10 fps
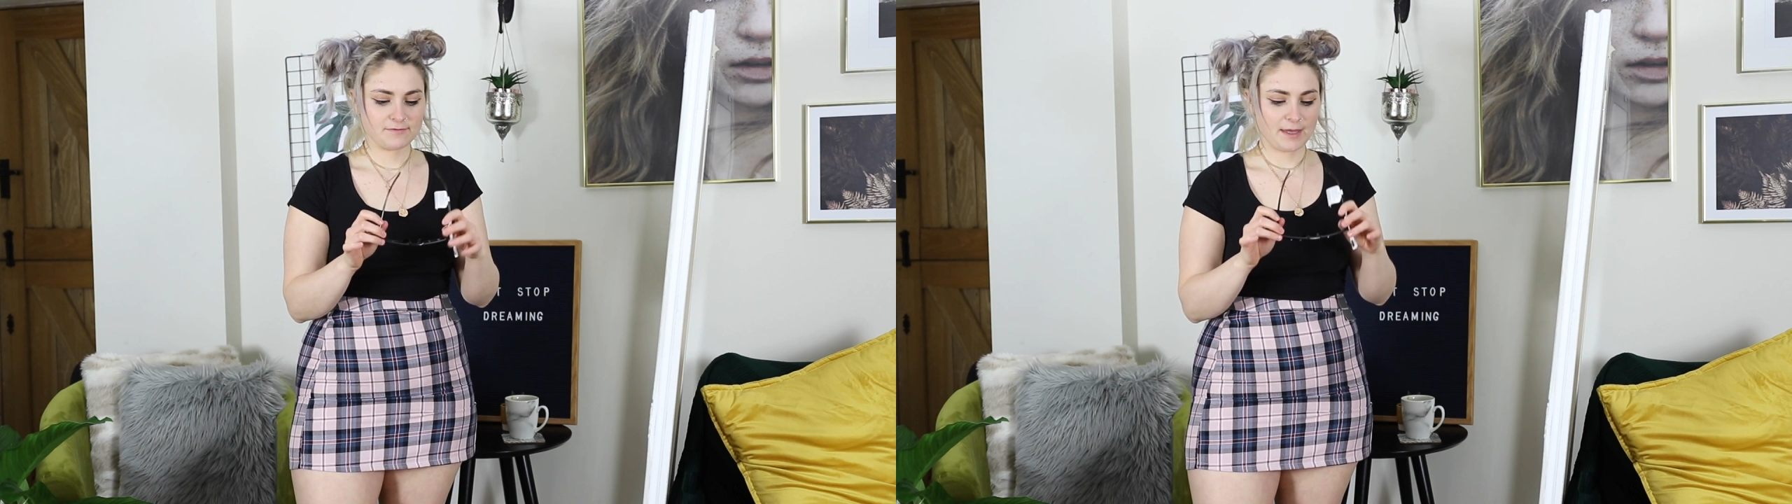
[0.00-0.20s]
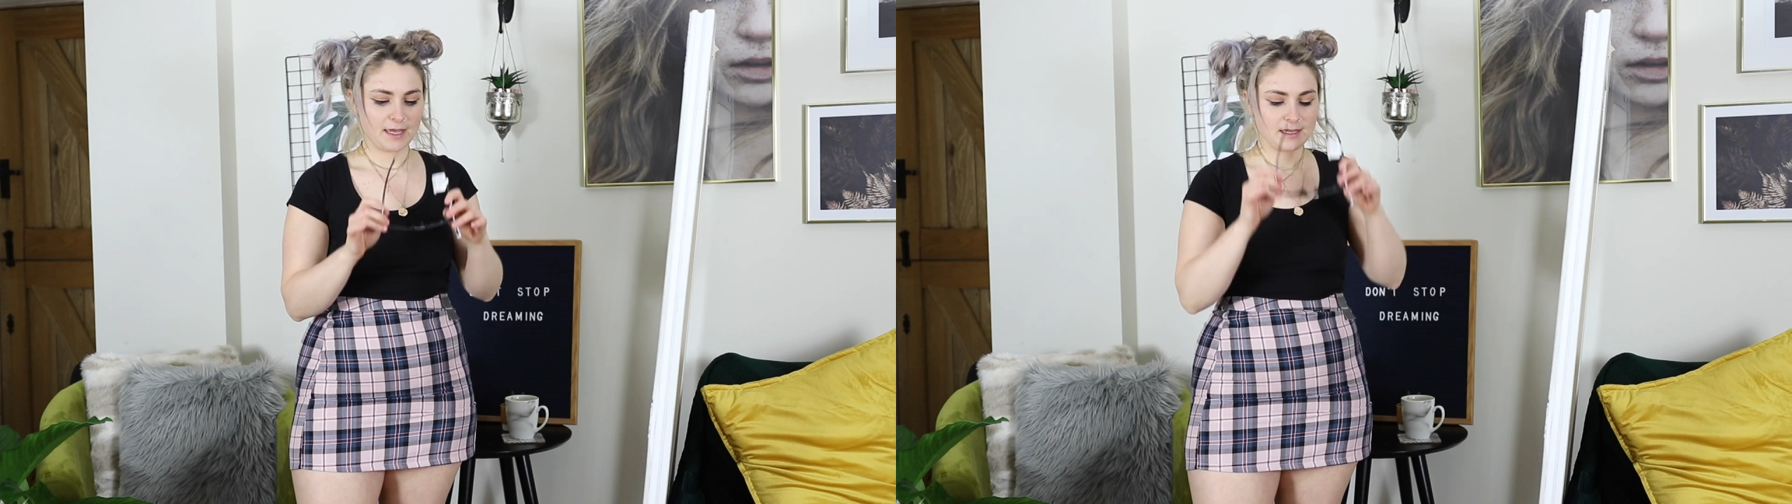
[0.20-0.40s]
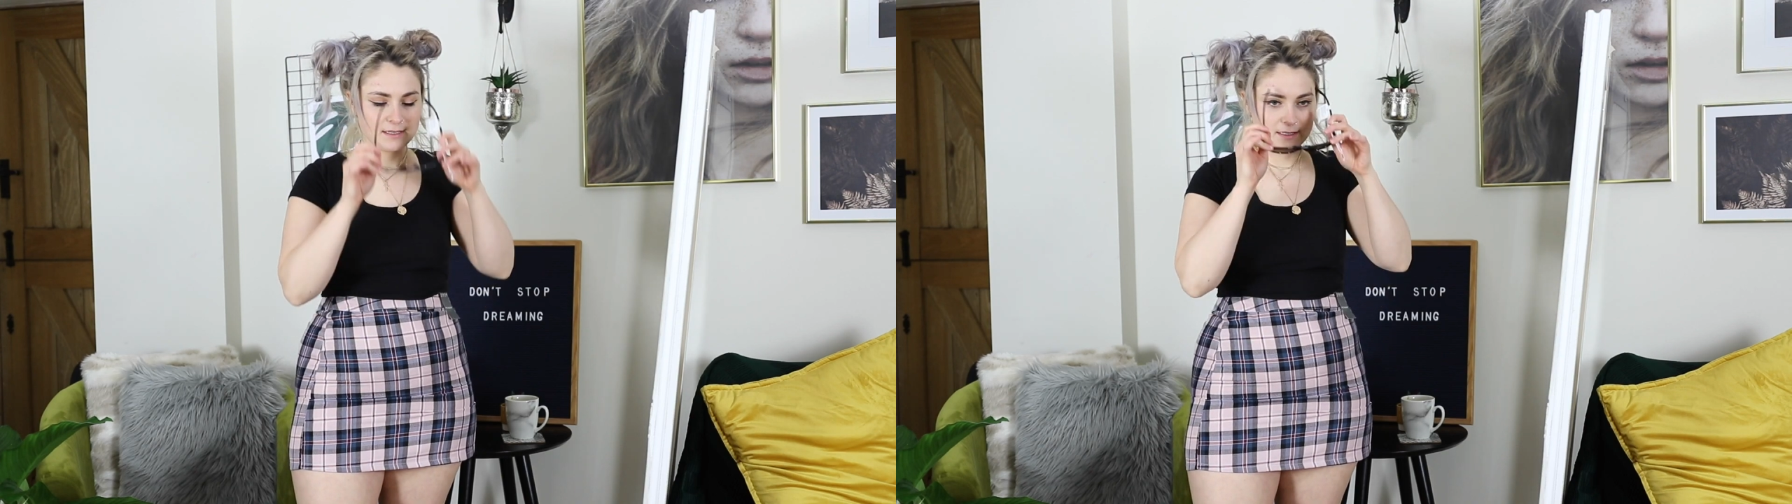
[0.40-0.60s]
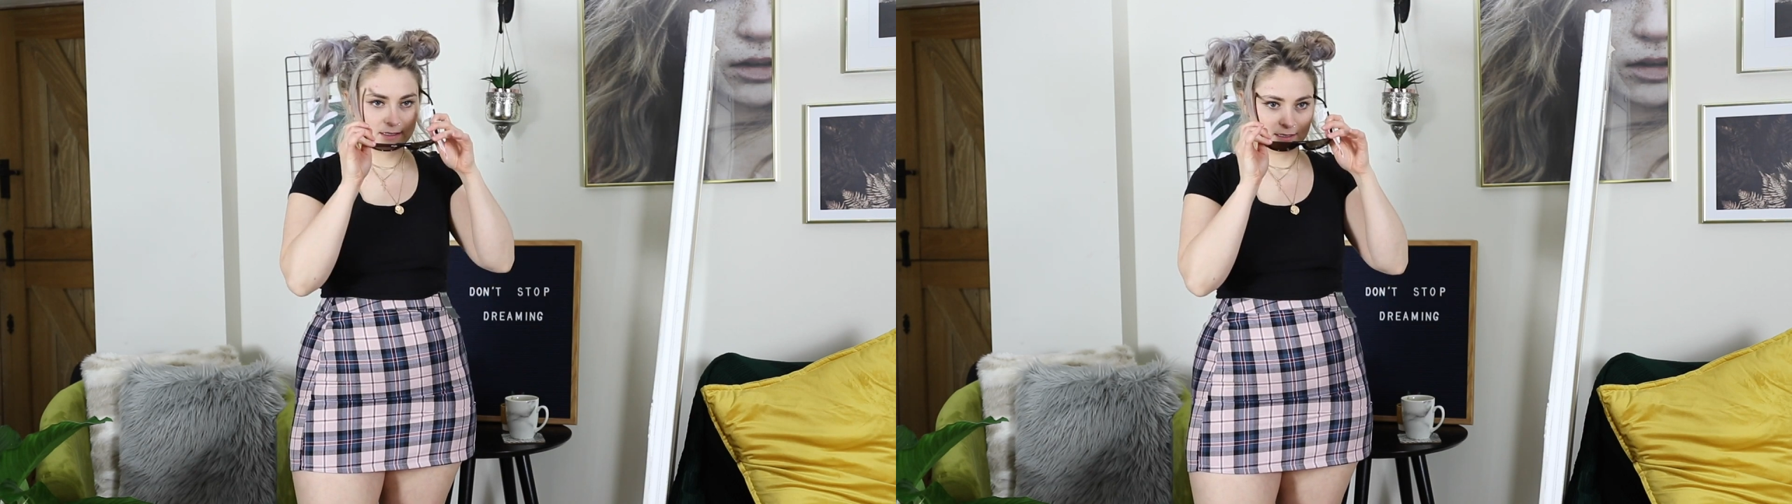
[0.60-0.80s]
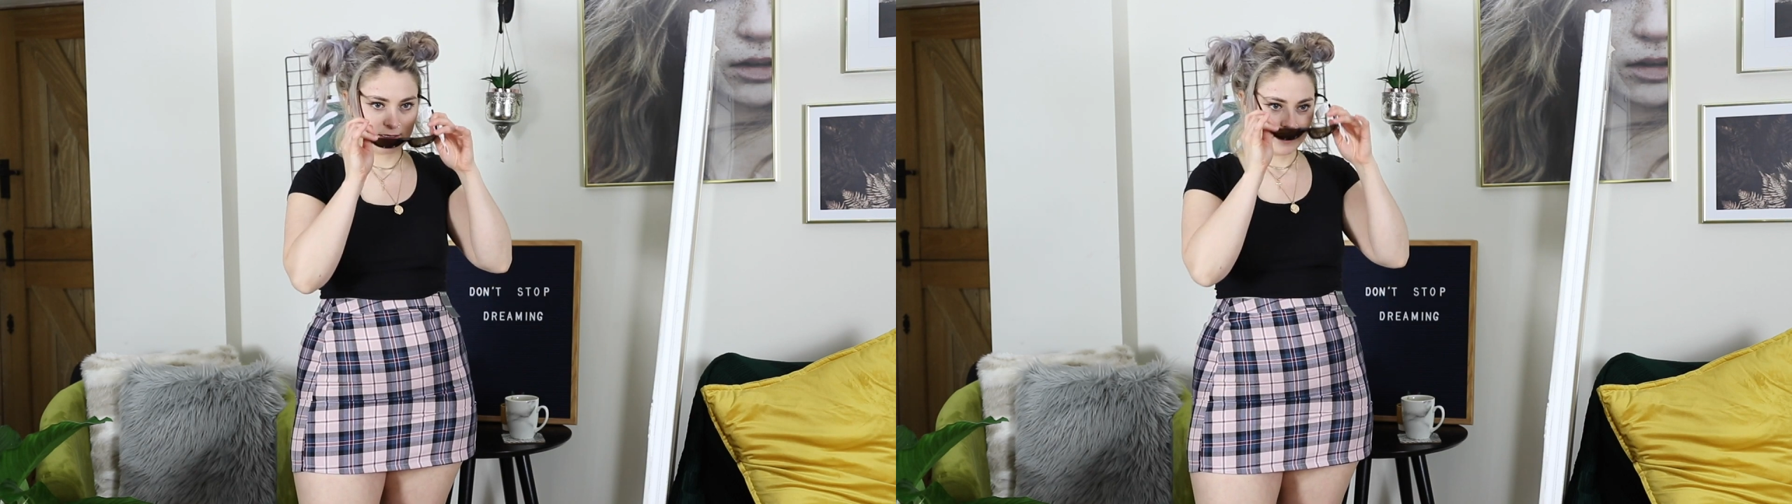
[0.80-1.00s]
me.
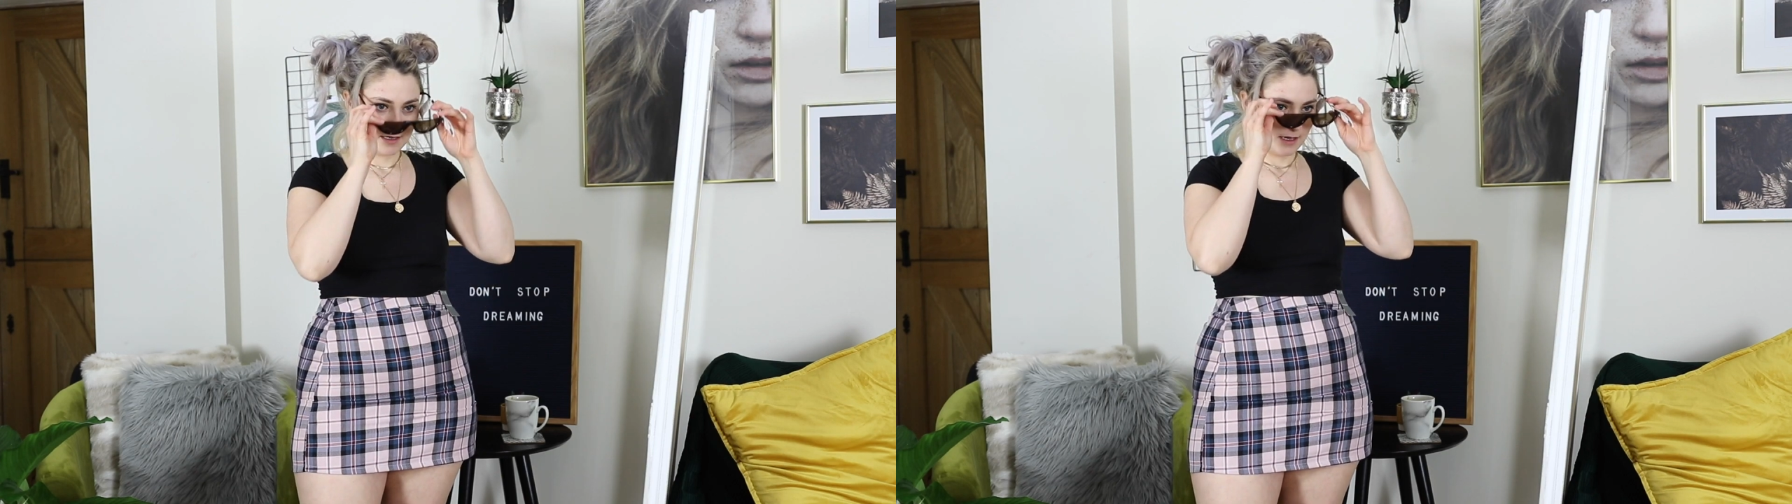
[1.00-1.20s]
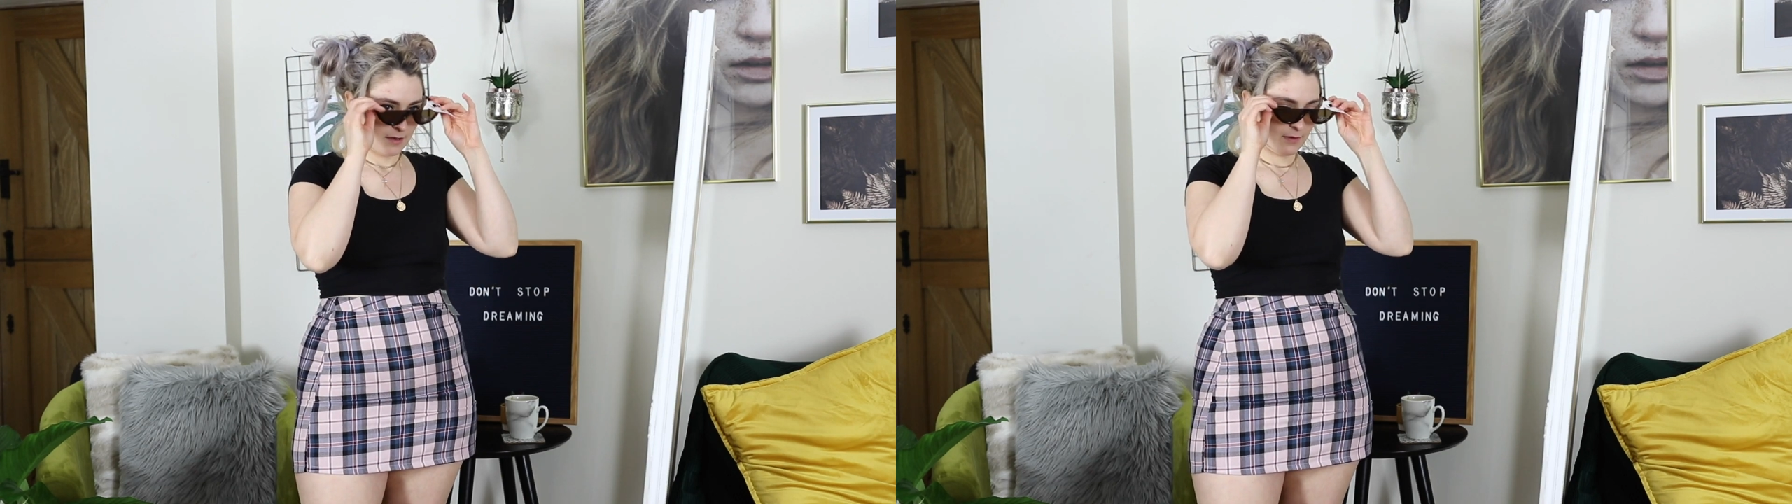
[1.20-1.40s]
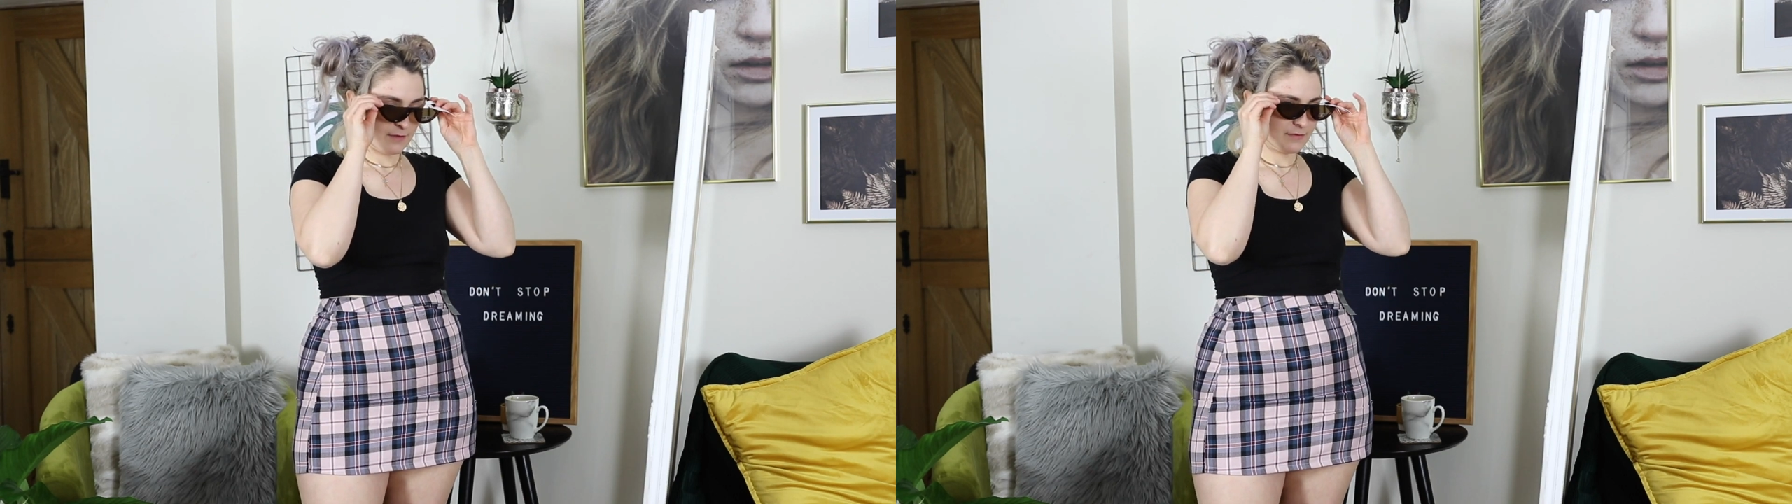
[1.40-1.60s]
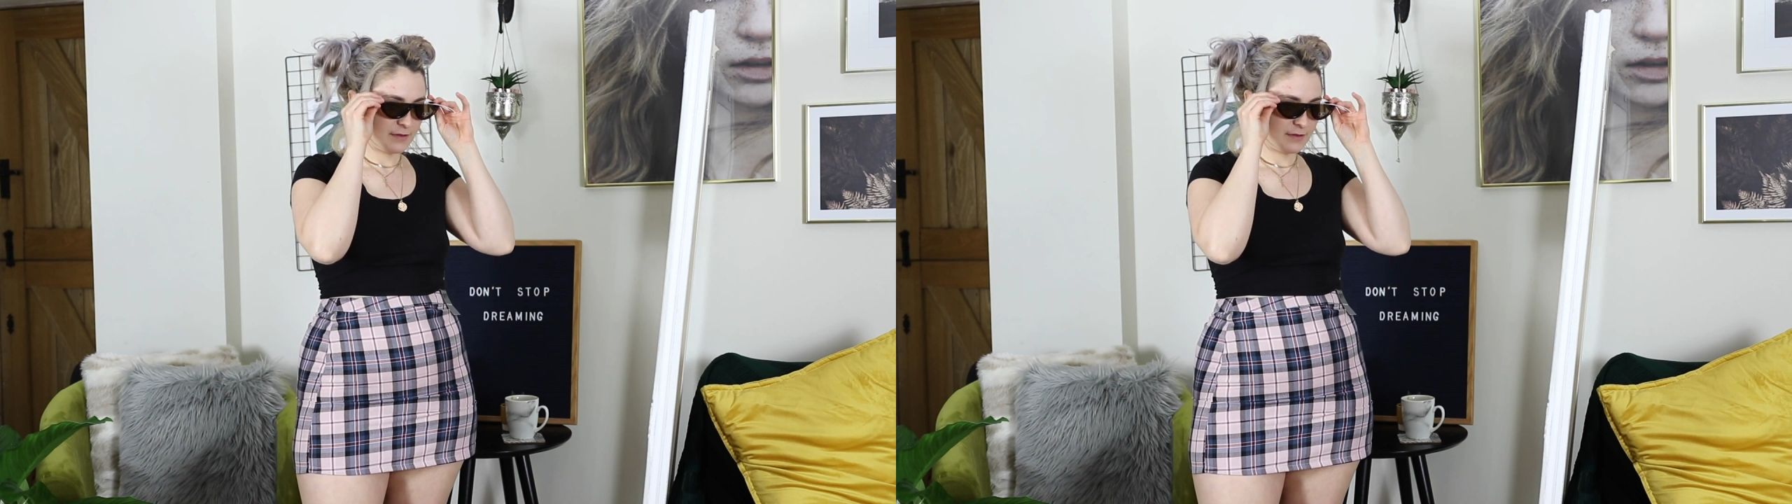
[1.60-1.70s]
Went